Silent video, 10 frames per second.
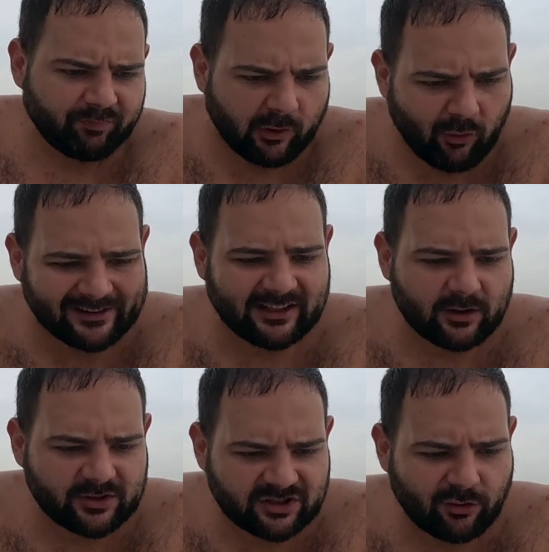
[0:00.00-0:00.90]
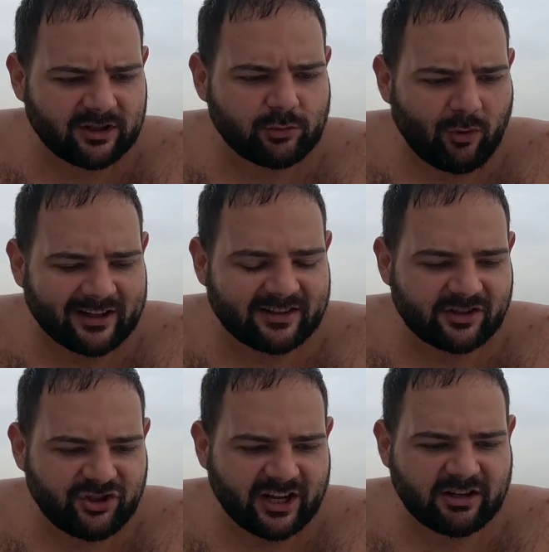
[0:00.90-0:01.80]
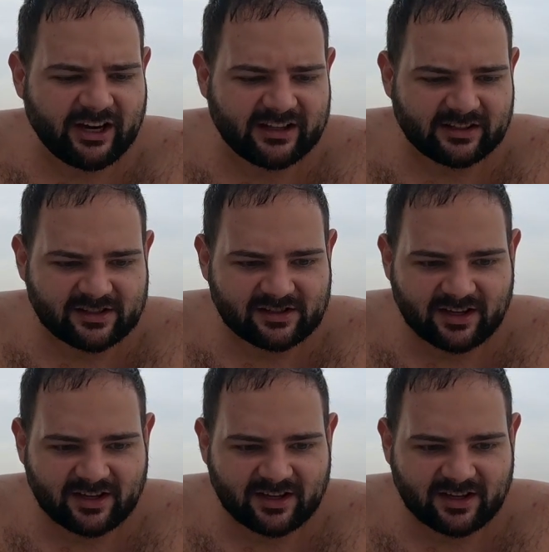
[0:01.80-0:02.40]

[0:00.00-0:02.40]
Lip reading: What are salt water generators?